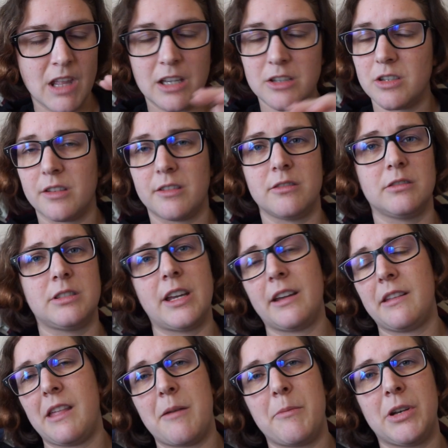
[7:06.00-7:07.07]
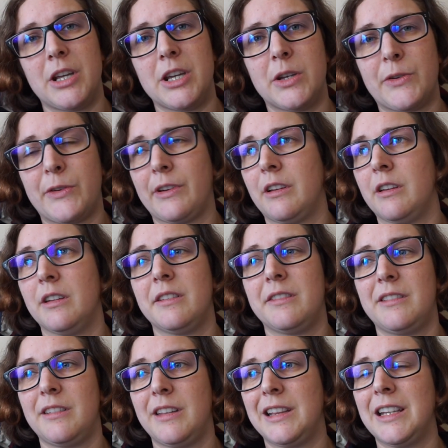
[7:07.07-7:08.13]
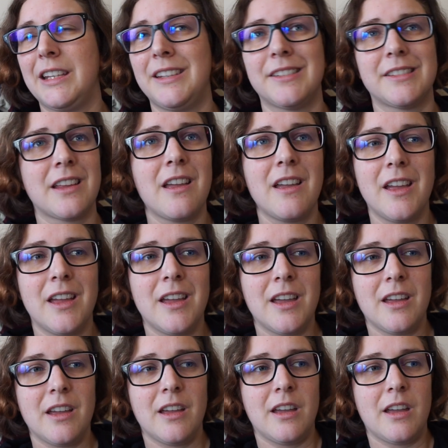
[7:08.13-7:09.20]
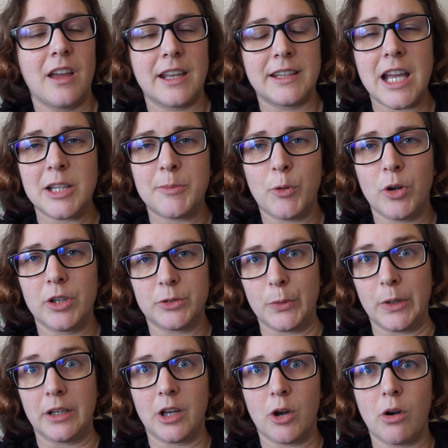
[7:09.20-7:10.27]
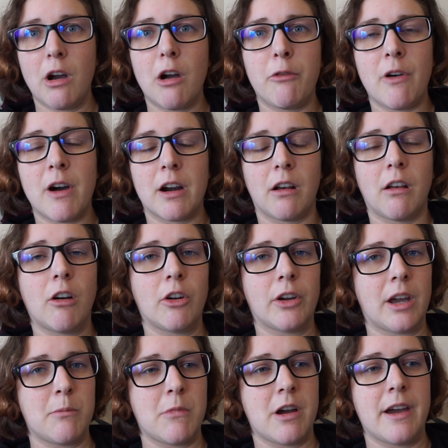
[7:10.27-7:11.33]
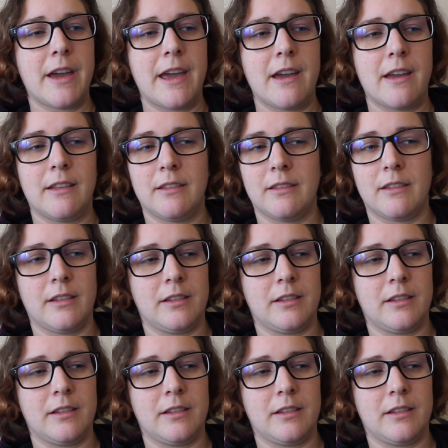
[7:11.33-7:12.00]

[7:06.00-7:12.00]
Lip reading: just do the examination, because at least at that point we'll know how far along am I, and